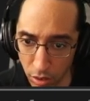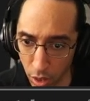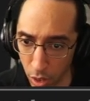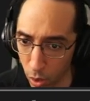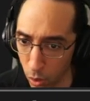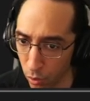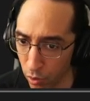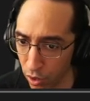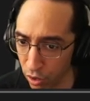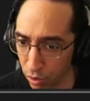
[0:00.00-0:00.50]

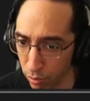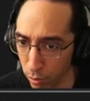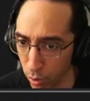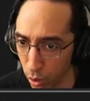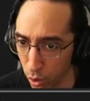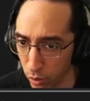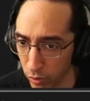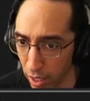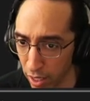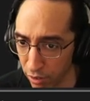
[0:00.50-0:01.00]
So this
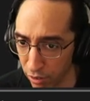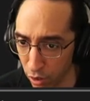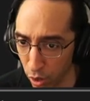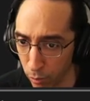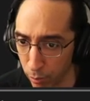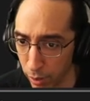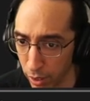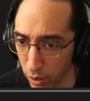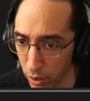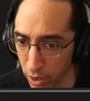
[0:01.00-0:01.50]
move 8 has no
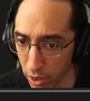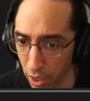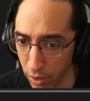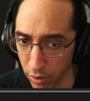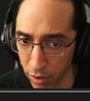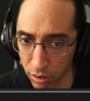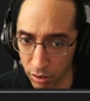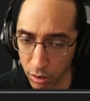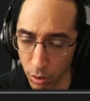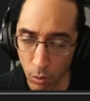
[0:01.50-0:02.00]
bearing on
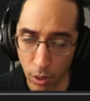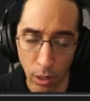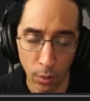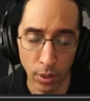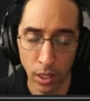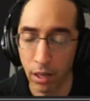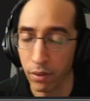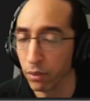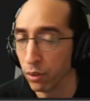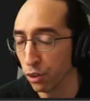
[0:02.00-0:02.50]
this, 7 so why
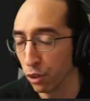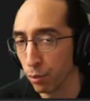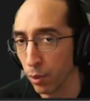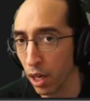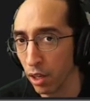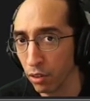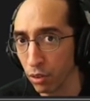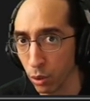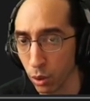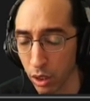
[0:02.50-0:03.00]
would I ever
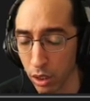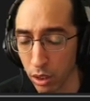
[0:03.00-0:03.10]
respond to